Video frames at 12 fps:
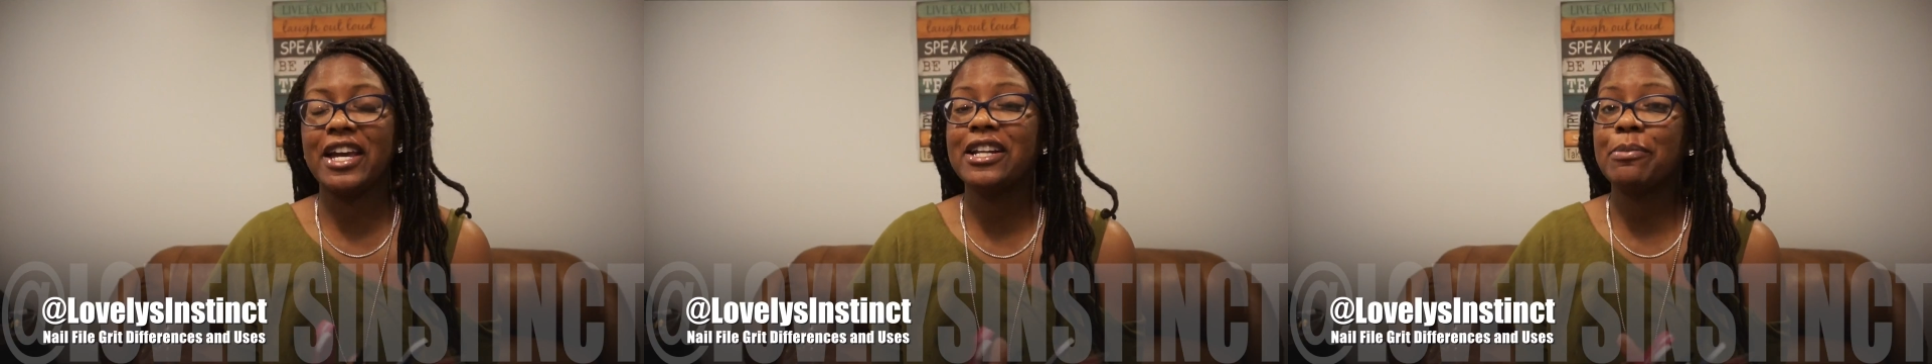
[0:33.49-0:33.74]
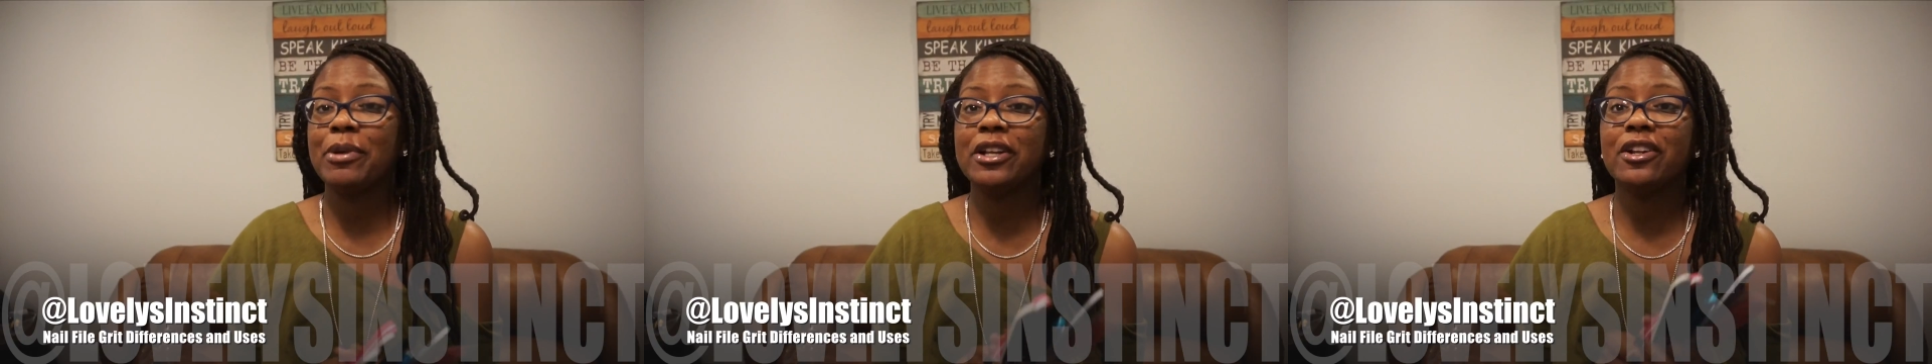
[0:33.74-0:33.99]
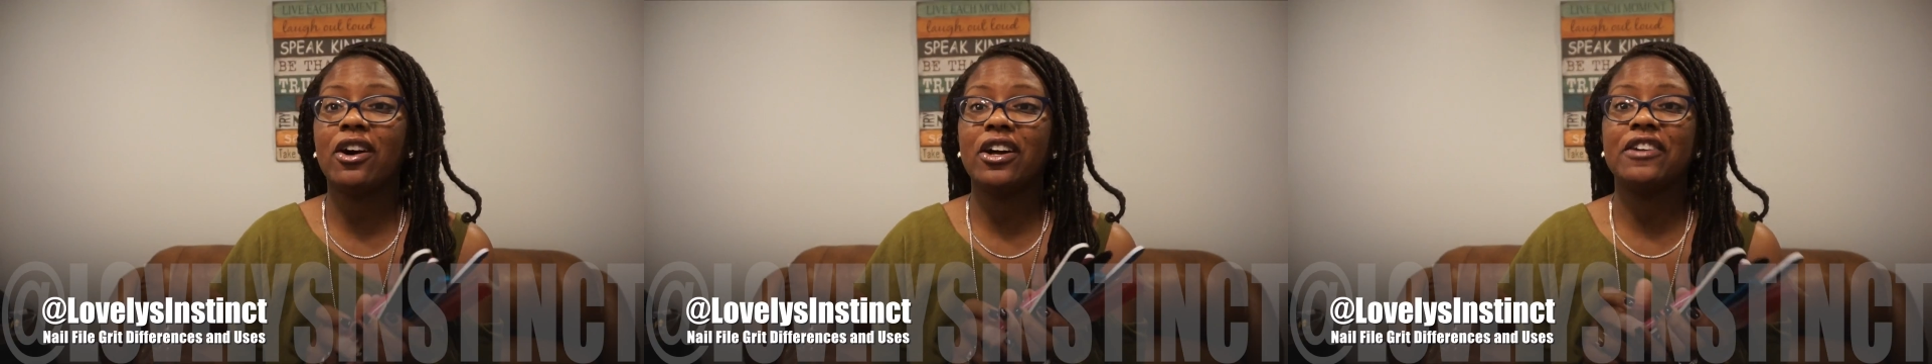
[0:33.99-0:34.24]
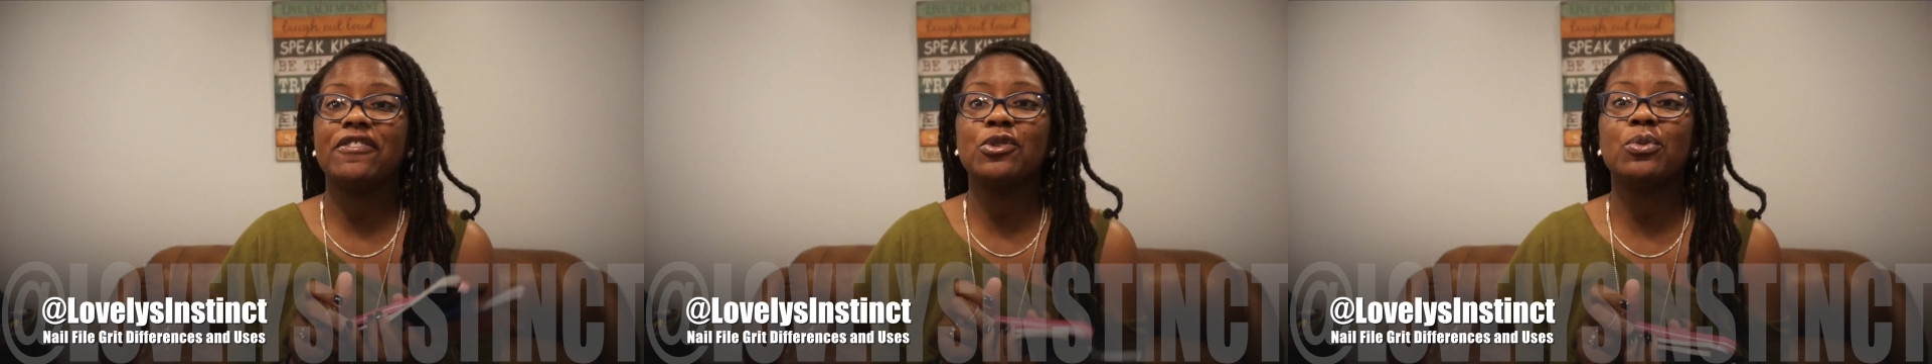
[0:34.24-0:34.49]
and depending on
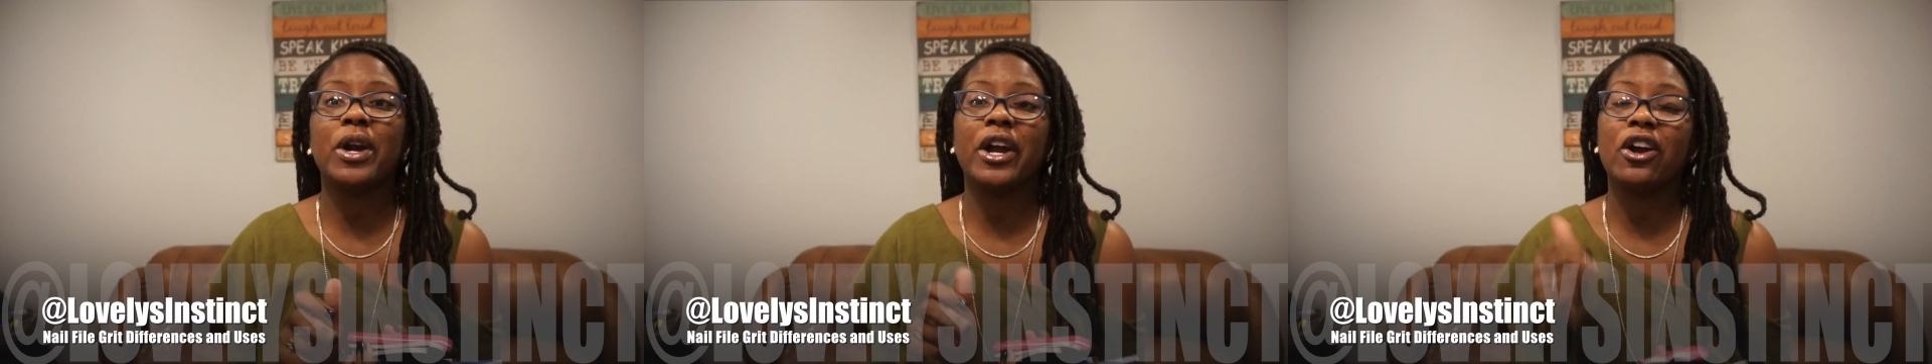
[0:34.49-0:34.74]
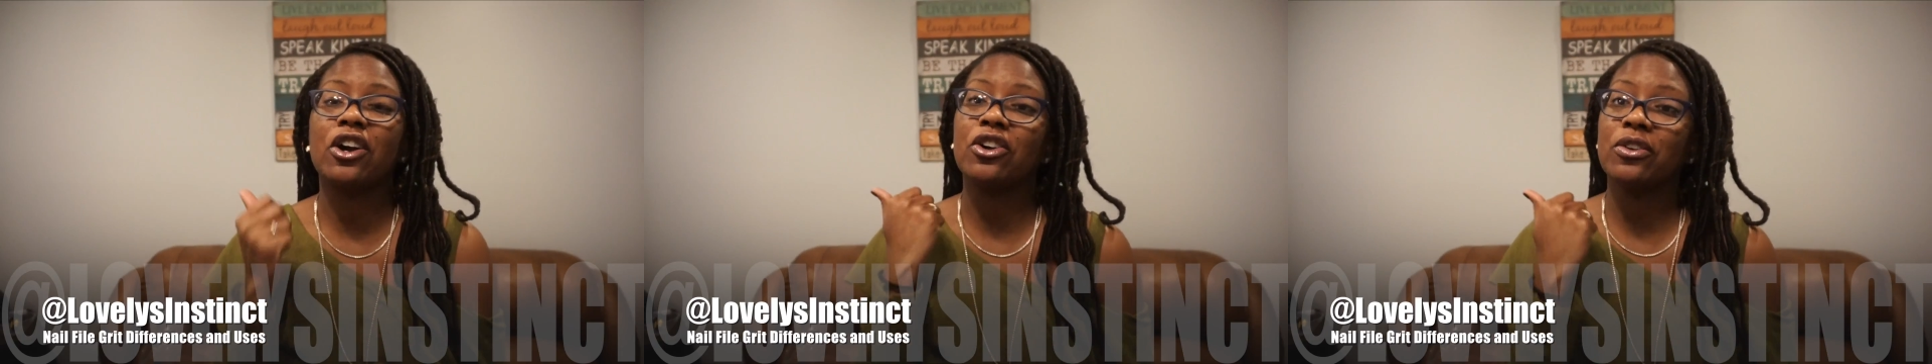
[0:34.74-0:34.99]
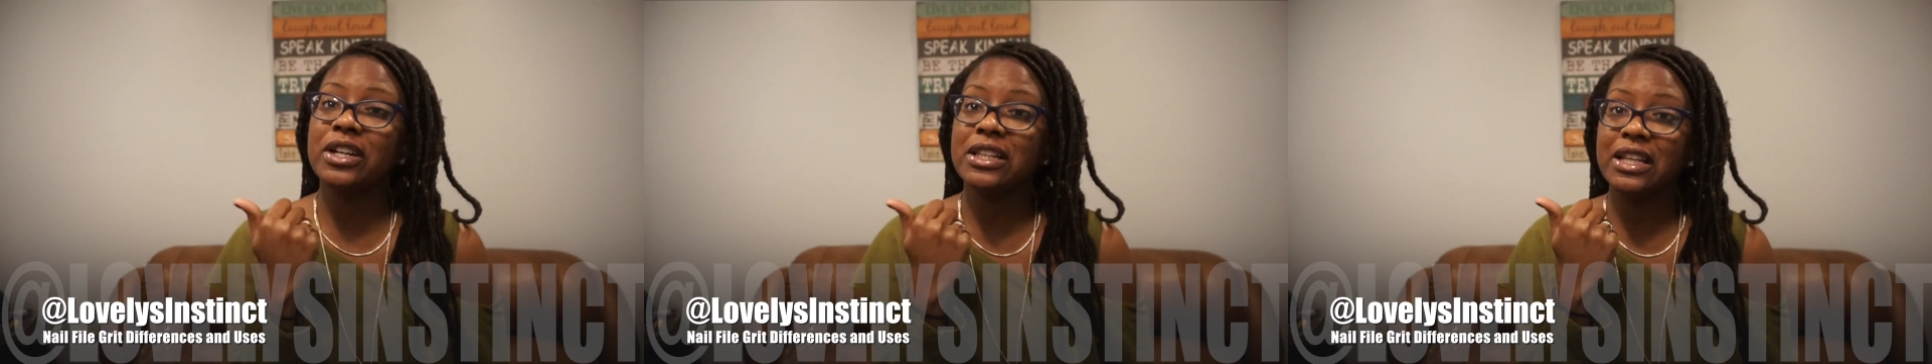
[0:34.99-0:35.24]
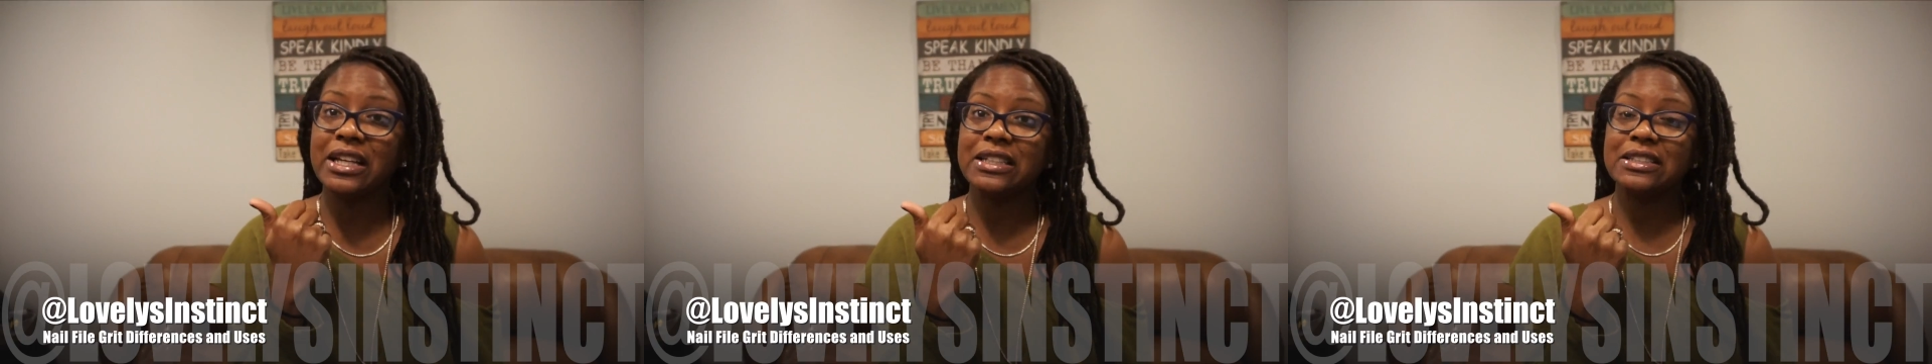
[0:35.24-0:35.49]
if you wear
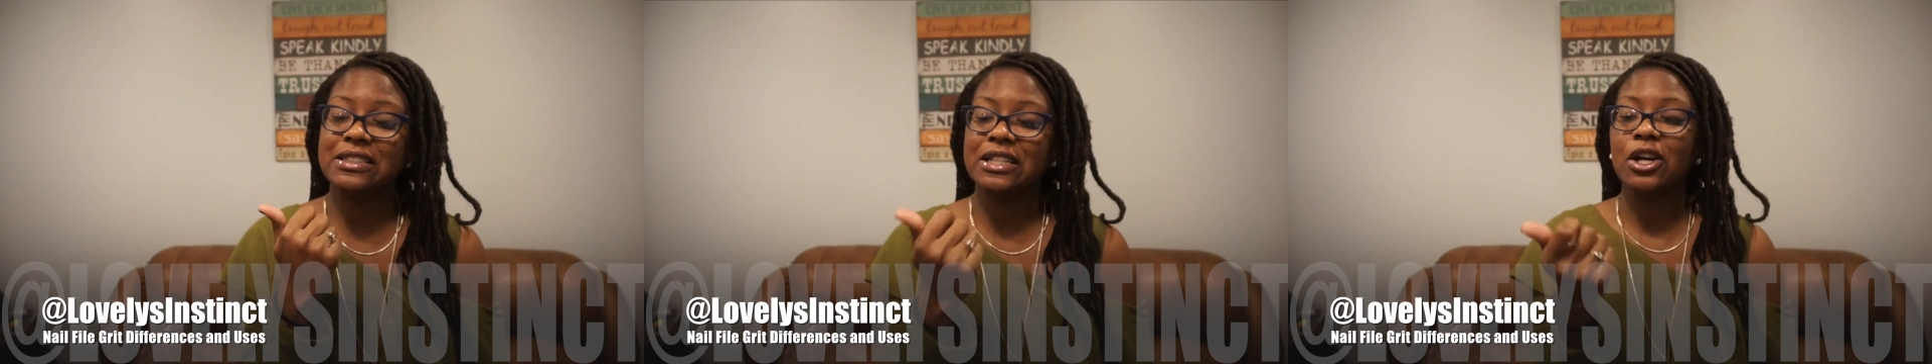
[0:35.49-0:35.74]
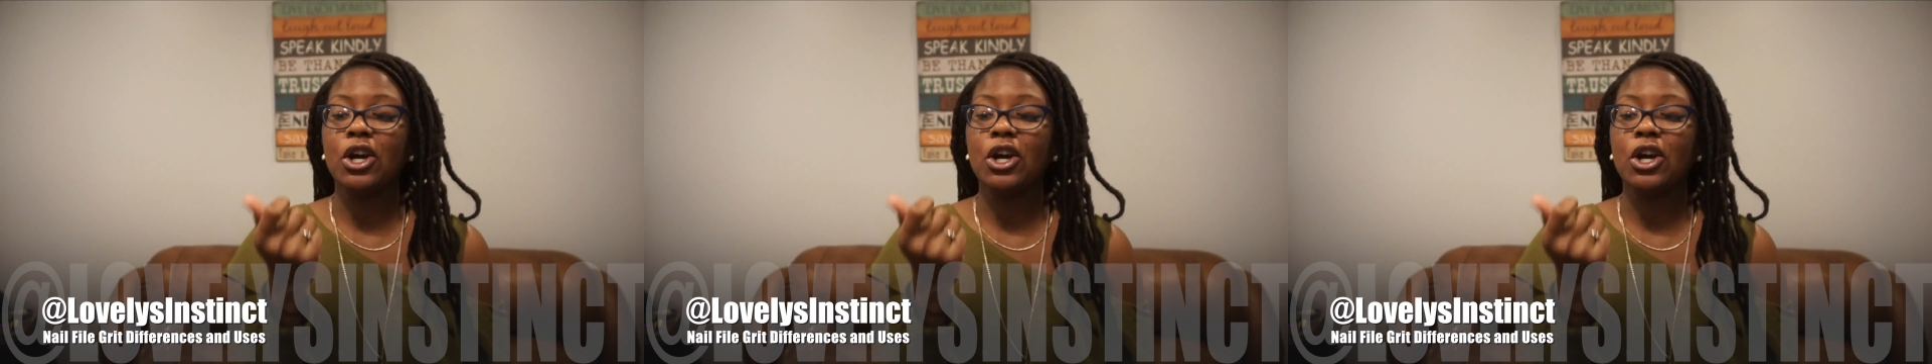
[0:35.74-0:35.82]
acrylics